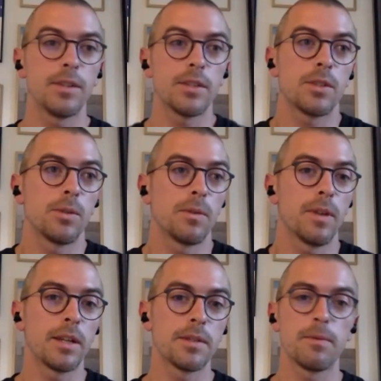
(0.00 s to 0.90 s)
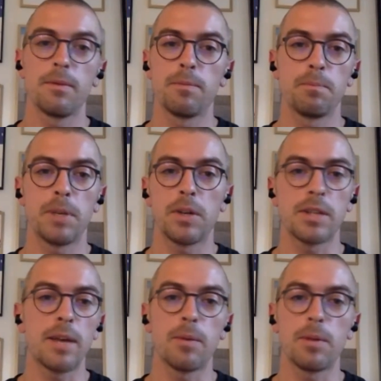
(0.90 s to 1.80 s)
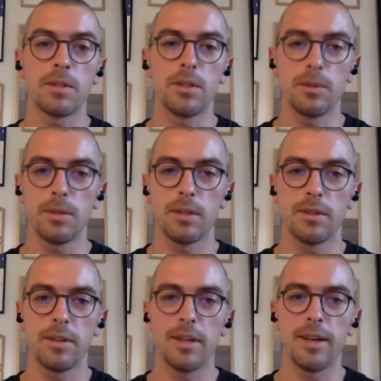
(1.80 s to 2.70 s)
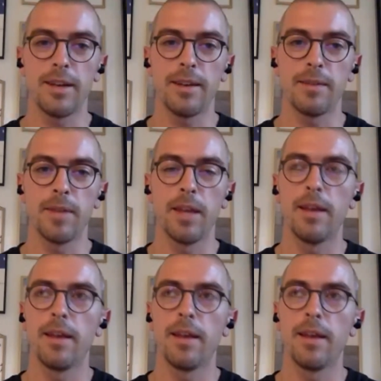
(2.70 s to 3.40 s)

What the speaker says: just do things because I want to do it. But